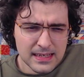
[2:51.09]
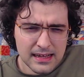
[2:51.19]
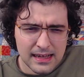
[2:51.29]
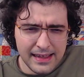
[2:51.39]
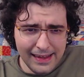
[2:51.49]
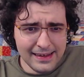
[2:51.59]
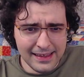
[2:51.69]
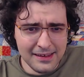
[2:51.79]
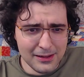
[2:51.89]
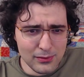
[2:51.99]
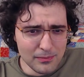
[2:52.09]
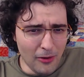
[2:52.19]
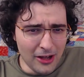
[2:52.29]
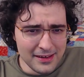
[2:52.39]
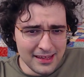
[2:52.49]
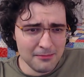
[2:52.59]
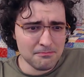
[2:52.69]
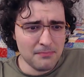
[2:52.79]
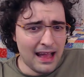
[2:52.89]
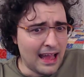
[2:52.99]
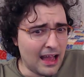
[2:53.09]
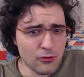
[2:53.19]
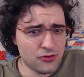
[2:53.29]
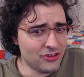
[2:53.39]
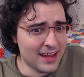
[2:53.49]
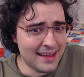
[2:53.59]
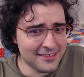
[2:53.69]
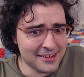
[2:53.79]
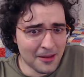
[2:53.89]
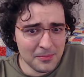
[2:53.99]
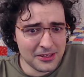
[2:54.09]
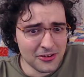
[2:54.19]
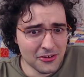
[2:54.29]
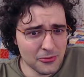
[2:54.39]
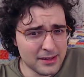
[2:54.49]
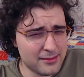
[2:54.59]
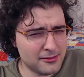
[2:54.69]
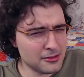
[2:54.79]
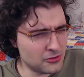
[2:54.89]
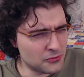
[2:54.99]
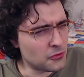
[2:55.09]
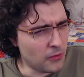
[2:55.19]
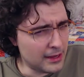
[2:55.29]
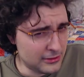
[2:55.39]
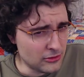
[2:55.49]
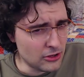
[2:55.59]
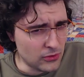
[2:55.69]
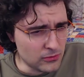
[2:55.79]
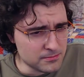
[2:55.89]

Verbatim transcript: uh, in Gideon's body. How she ended up here, we still don't quite know.